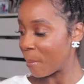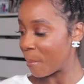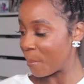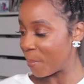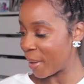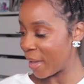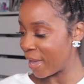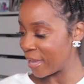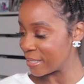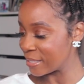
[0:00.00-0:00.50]

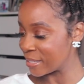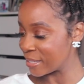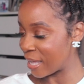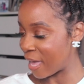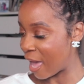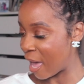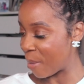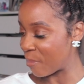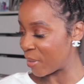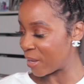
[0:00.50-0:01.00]
But
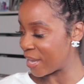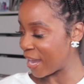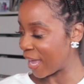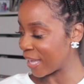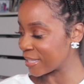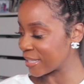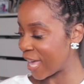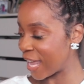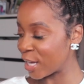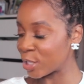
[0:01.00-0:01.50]
um, the
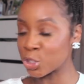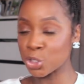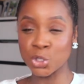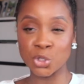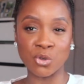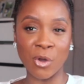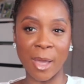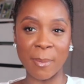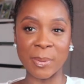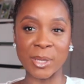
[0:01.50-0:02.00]
next kind of
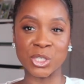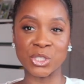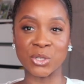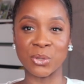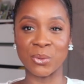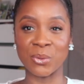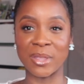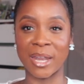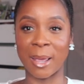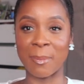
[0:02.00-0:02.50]
strappy
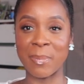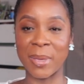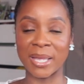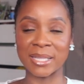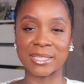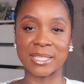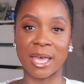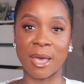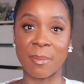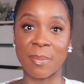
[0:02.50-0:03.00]
shoe that I
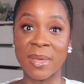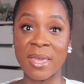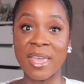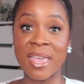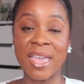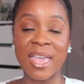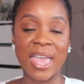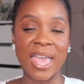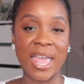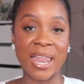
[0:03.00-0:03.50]
picked up
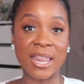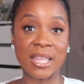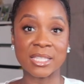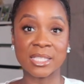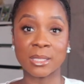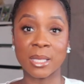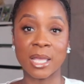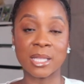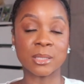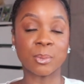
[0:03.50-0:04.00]
and
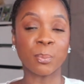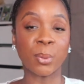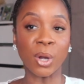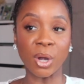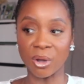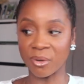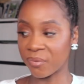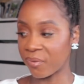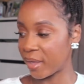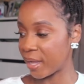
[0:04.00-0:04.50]
it's it's
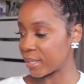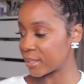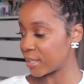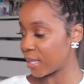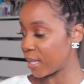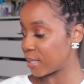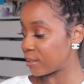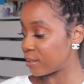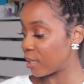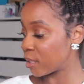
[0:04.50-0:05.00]

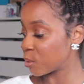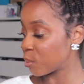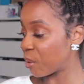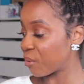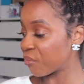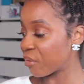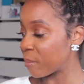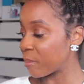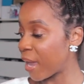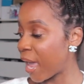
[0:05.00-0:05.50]
perfect is this
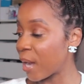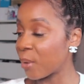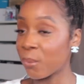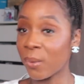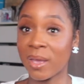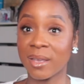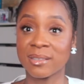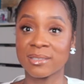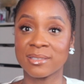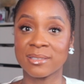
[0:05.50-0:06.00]
one from Nine
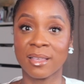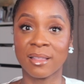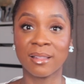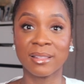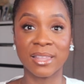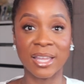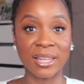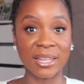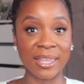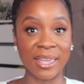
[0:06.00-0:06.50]
West.
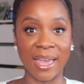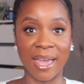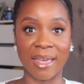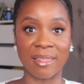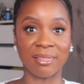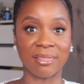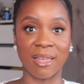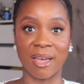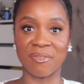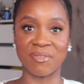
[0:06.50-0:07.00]
Clearly
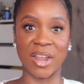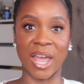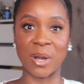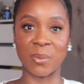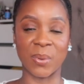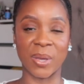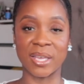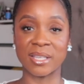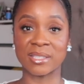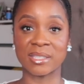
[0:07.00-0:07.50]
I love
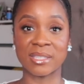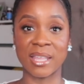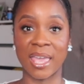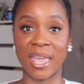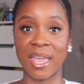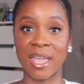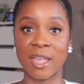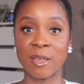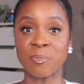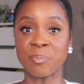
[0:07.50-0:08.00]
Nine West.
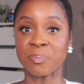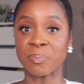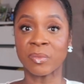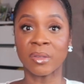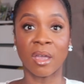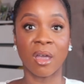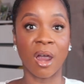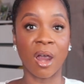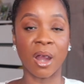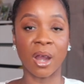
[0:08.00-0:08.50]
They
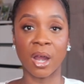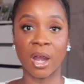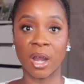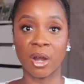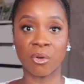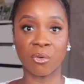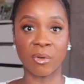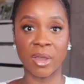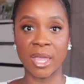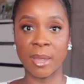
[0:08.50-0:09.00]

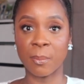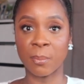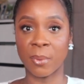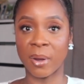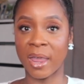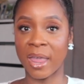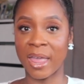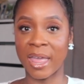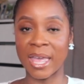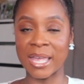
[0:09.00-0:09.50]
are a great
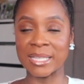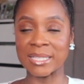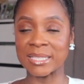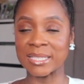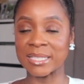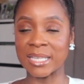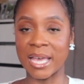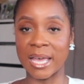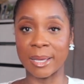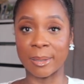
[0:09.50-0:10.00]

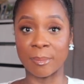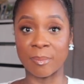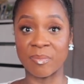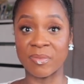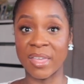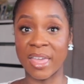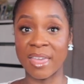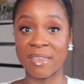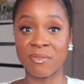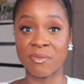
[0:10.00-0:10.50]
brand.
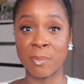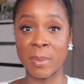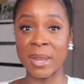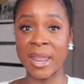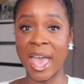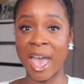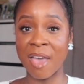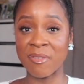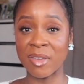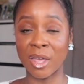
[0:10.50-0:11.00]
Um, they've
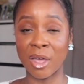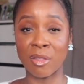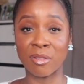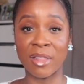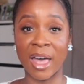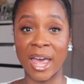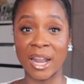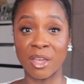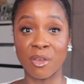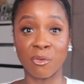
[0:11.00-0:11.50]
been having a
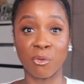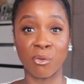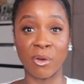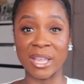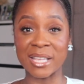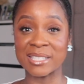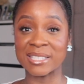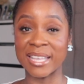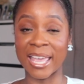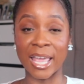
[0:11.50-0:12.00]
lot of
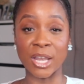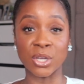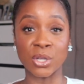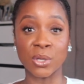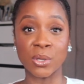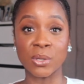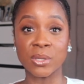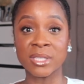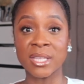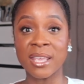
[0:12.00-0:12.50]
great
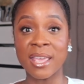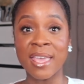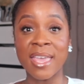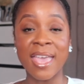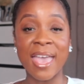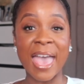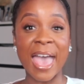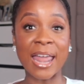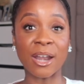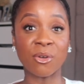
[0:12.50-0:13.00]
sandals
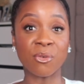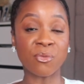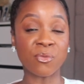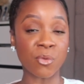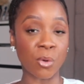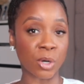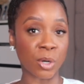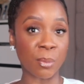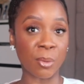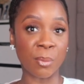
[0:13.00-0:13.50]
at
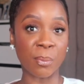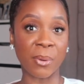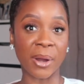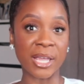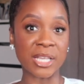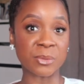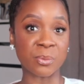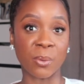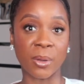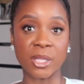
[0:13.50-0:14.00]
affordable
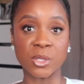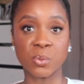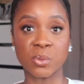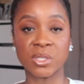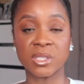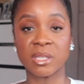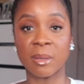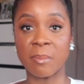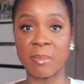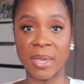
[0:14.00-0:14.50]
price points,
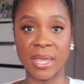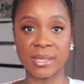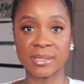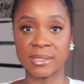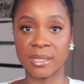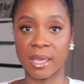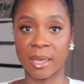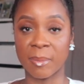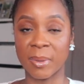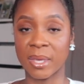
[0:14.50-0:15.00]
which is
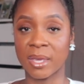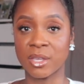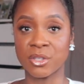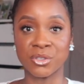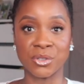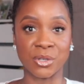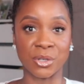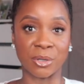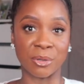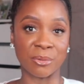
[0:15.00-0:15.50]
amazing
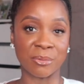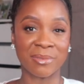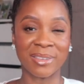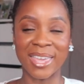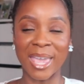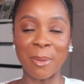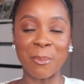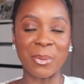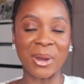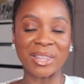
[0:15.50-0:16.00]
because, you know,
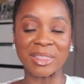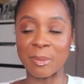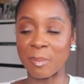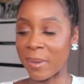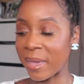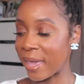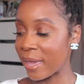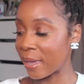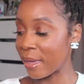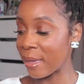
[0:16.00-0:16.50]
can't break the
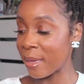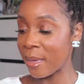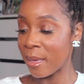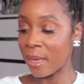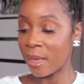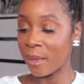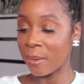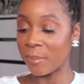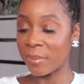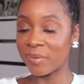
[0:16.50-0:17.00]
bank.
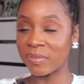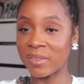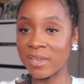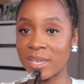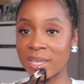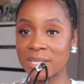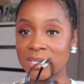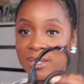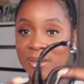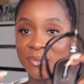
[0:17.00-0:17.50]
But
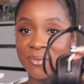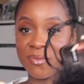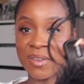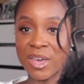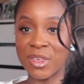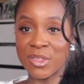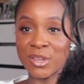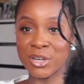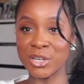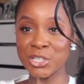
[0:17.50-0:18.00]
these
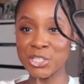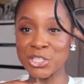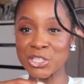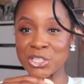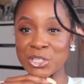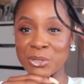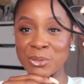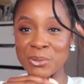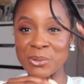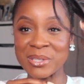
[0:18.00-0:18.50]
feather
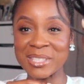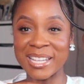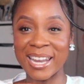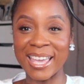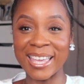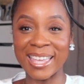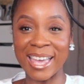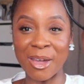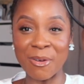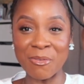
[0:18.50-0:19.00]
shoes that
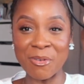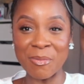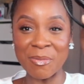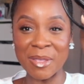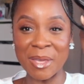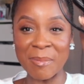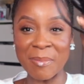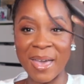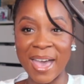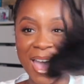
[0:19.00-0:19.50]
I got from
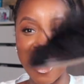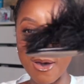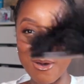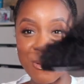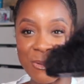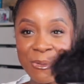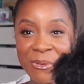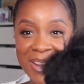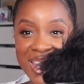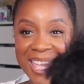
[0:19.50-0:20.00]
them,
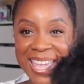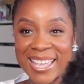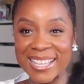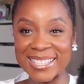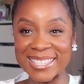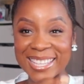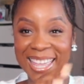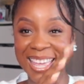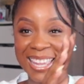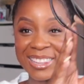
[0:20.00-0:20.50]
how
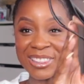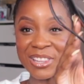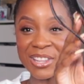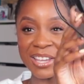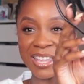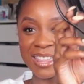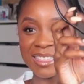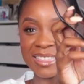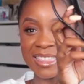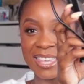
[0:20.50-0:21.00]
great. Like,
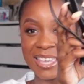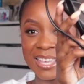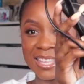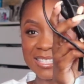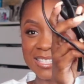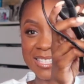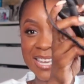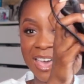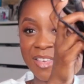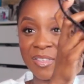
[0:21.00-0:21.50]
look at
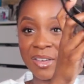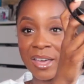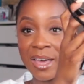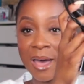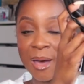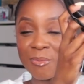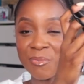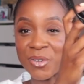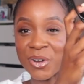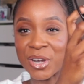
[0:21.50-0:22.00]
these. Now, the
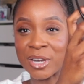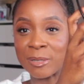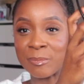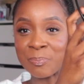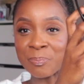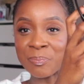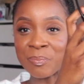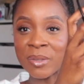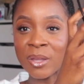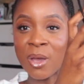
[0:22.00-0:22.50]
comfort
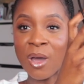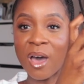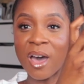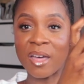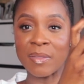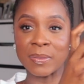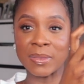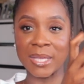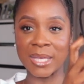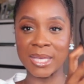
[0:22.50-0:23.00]

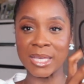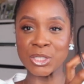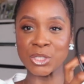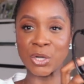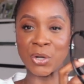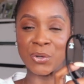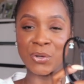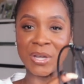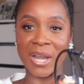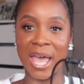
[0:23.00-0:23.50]
on these
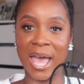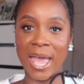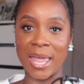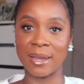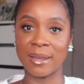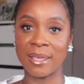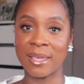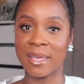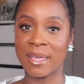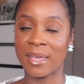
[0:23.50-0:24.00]
are
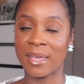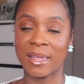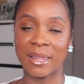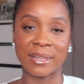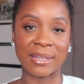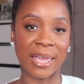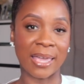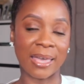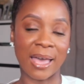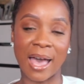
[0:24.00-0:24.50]
not,
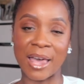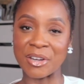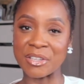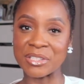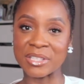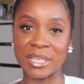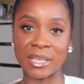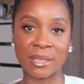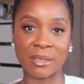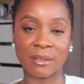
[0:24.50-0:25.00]
like,
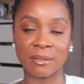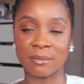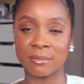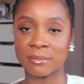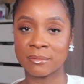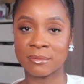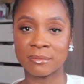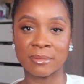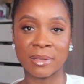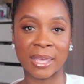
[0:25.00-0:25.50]
honestly,
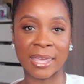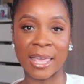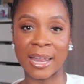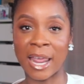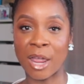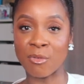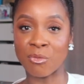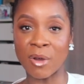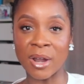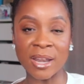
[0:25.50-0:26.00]

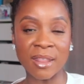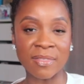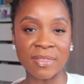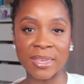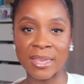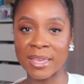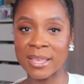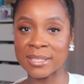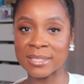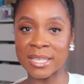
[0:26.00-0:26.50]
can I run in
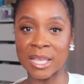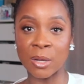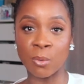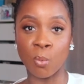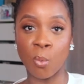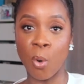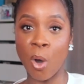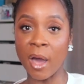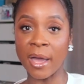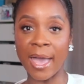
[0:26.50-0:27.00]
these
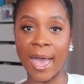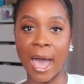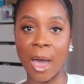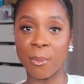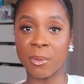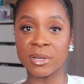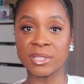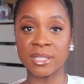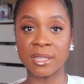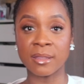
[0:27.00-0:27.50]
and walk
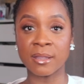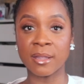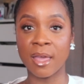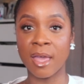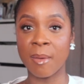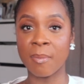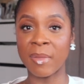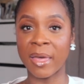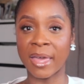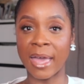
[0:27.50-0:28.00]
hours in
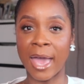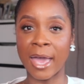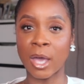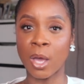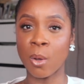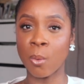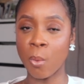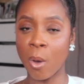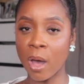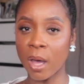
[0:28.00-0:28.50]
them? Like I
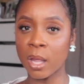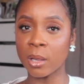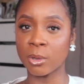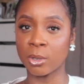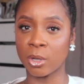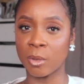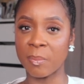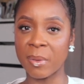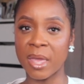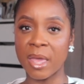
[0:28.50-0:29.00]
could walk a
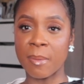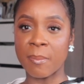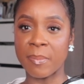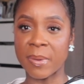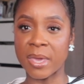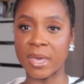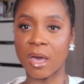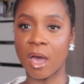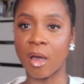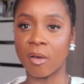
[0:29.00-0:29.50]
little bit and
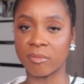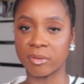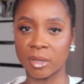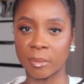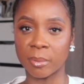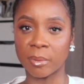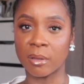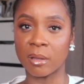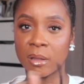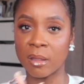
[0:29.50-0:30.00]
be
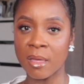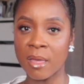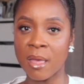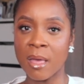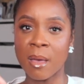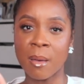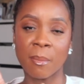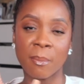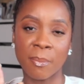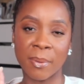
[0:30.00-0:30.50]
comfortable,
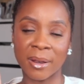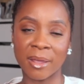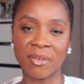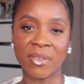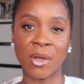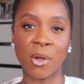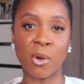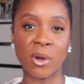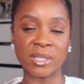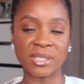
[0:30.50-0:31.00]
but
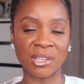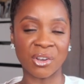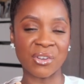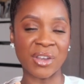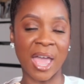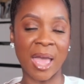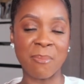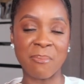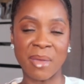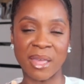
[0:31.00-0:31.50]
of course they're
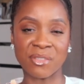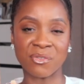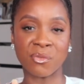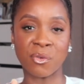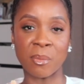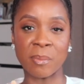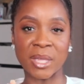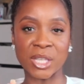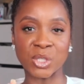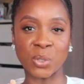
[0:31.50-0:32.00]
not meant
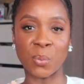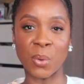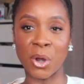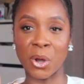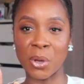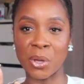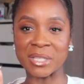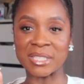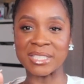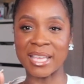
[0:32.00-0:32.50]
for me to
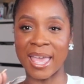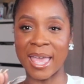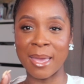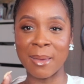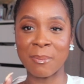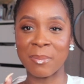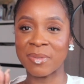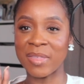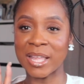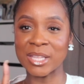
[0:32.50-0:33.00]
wear all
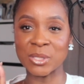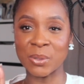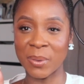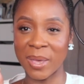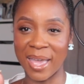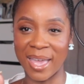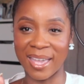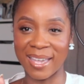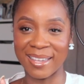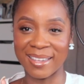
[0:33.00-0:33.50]
day, but that's
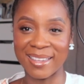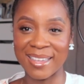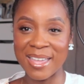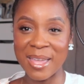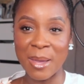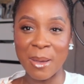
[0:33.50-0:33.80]
okay.